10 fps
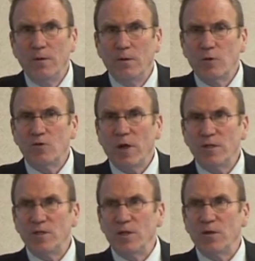We're trying
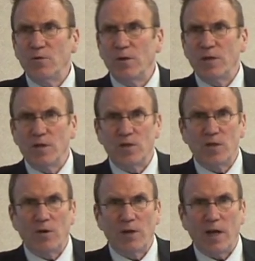to deal with the
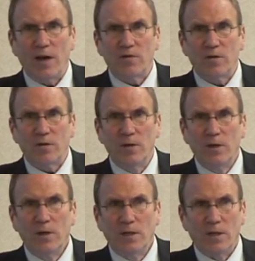hysteria after
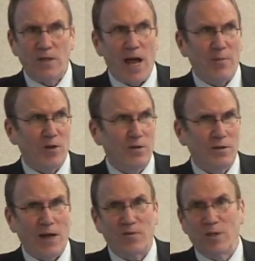it's happened,
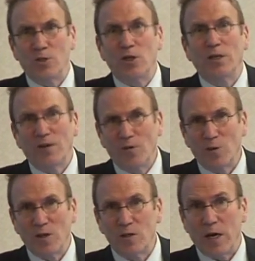after the genie, if you
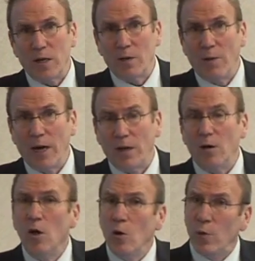will, is out of the
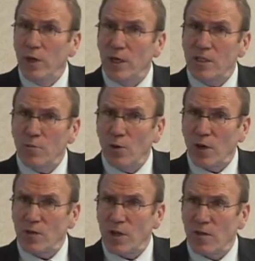bottle. We need to put
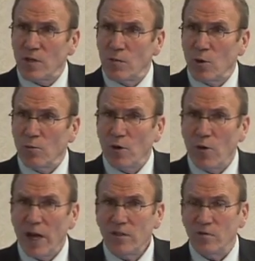ourselves in a more
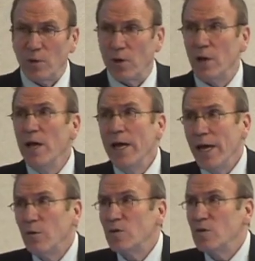proactive mode.
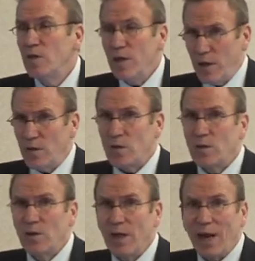And it was
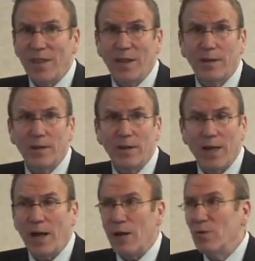this that I think,
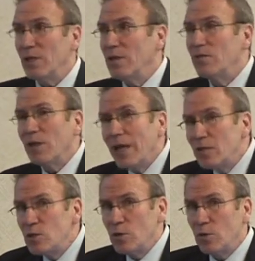that I believe
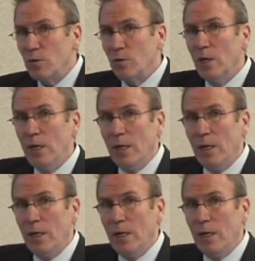led to